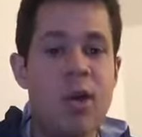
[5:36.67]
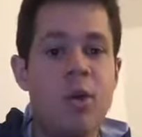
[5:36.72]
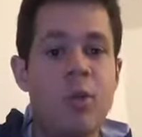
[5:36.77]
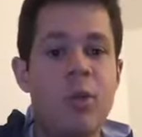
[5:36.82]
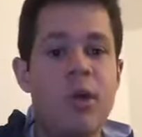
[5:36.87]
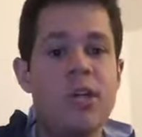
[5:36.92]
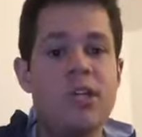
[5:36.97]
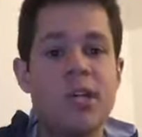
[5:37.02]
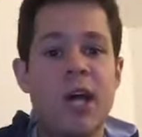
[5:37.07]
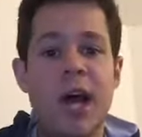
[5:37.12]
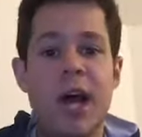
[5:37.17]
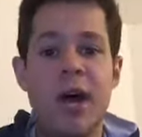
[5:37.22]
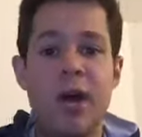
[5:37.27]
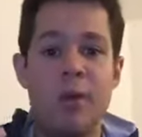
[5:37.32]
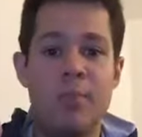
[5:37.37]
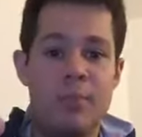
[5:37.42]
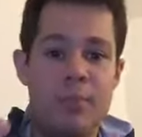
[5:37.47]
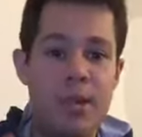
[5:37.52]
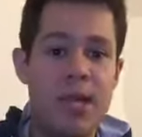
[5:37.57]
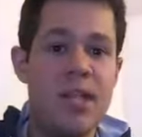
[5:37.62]
which I'll
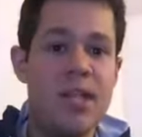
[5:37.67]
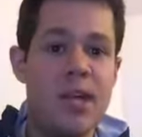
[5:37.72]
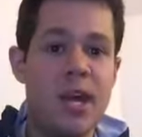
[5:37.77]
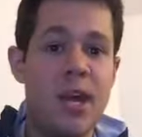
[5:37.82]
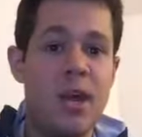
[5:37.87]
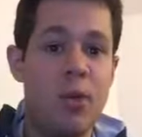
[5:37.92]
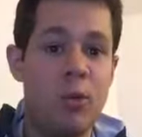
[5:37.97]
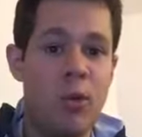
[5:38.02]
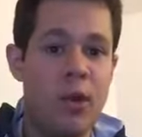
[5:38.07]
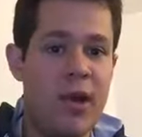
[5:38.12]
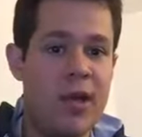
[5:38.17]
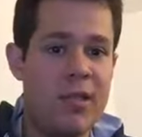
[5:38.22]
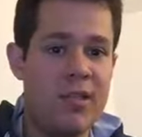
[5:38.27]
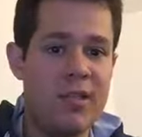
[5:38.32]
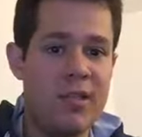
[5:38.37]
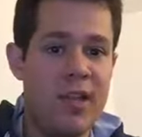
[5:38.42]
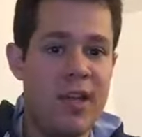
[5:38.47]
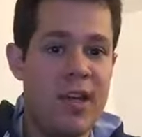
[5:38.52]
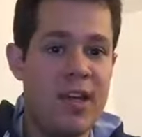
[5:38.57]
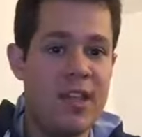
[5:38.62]
be there with
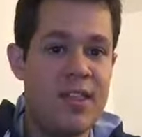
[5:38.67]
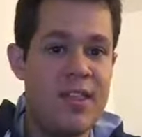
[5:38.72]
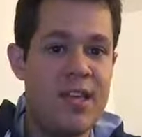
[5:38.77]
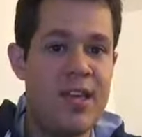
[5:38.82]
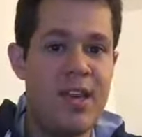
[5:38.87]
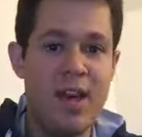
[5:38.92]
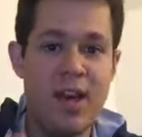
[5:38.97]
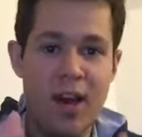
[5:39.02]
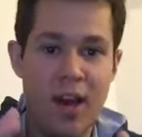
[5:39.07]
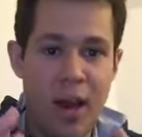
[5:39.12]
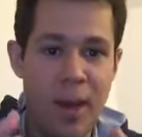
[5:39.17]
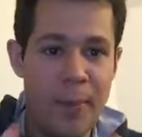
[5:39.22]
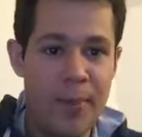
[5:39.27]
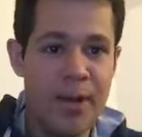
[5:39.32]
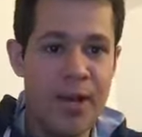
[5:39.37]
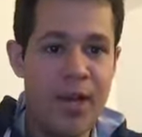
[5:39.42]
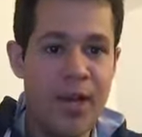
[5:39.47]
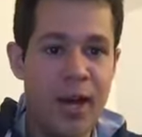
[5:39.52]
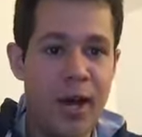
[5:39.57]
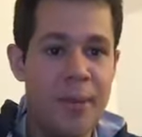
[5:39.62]
the
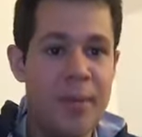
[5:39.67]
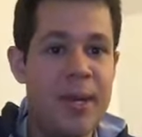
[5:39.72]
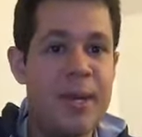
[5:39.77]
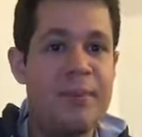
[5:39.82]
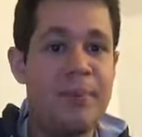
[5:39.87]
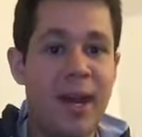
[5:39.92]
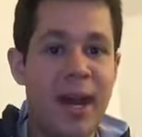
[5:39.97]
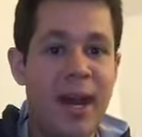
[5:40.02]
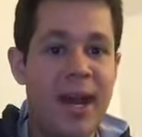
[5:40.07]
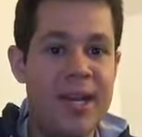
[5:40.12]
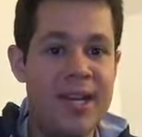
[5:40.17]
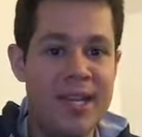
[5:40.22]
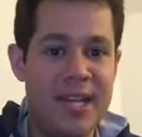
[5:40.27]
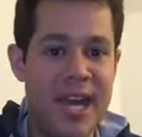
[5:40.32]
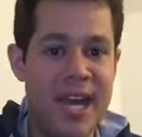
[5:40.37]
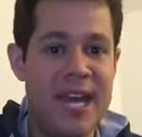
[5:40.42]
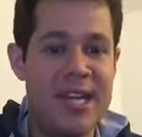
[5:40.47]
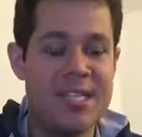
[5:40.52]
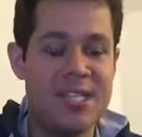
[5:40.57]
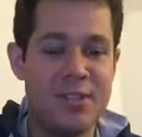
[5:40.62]
up-and-coming
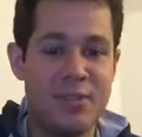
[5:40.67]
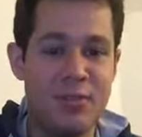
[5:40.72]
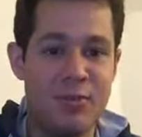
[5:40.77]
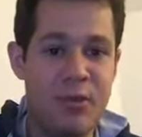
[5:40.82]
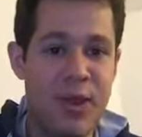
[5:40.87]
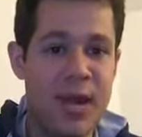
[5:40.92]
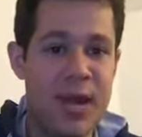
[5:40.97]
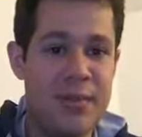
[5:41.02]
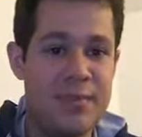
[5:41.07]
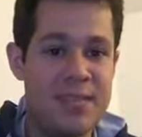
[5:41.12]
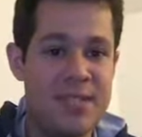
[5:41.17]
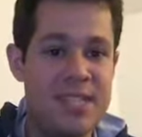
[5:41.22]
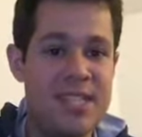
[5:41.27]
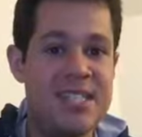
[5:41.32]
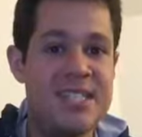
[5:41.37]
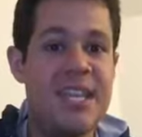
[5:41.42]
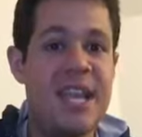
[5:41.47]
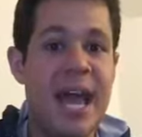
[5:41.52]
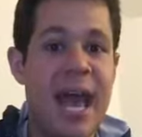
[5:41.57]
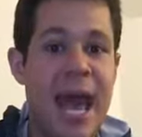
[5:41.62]
podcast, the Ramses
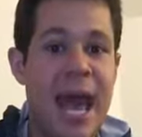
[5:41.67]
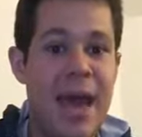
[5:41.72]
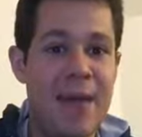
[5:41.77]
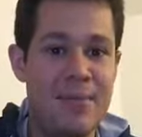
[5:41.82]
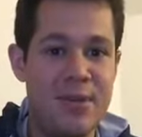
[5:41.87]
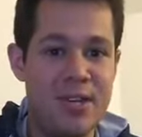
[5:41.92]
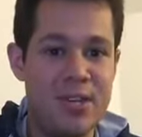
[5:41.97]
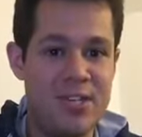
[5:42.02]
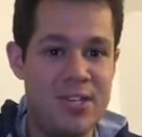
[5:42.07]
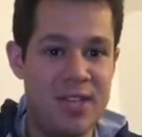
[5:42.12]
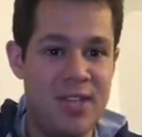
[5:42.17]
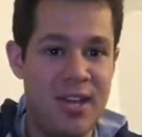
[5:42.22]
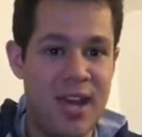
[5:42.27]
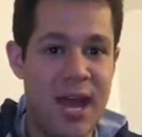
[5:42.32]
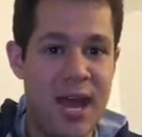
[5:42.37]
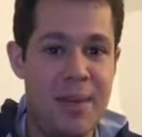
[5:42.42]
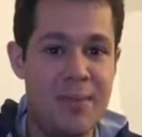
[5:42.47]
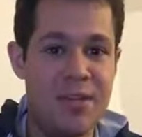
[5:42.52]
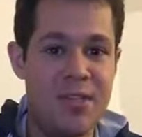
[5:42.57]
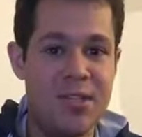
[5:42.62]
and
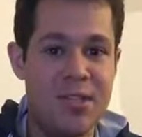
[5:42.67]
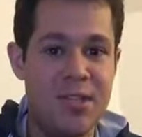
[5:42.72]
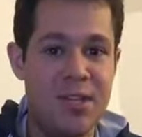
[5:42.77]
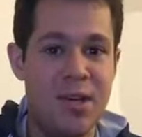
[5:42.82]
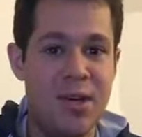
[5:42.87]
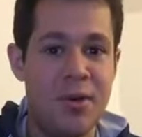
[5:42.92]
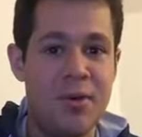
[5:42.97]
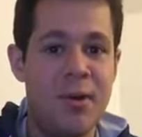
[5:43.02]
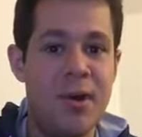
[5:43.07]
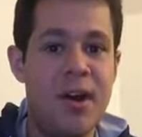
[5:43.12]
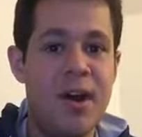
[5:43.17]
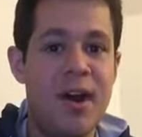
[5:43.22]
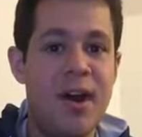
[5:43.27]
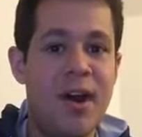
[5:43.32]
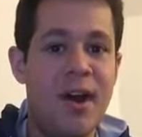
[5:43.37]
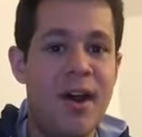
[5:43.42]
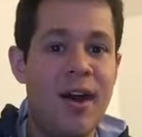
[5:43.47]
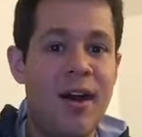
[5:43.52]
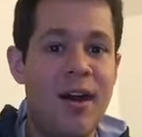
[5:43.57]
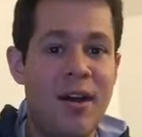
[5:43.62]
Abby show
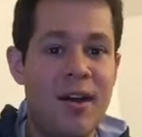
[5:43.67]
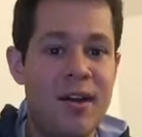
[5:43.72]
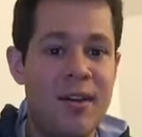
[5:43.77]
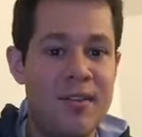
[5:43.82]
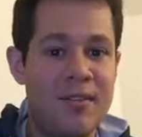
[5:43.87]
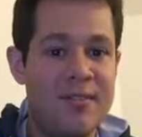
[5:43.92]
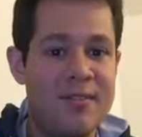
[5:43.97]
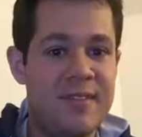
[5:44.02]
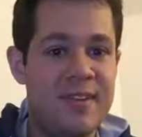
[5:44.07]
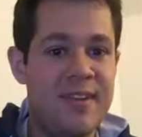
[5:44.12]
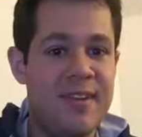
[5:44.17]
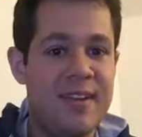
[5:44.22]
of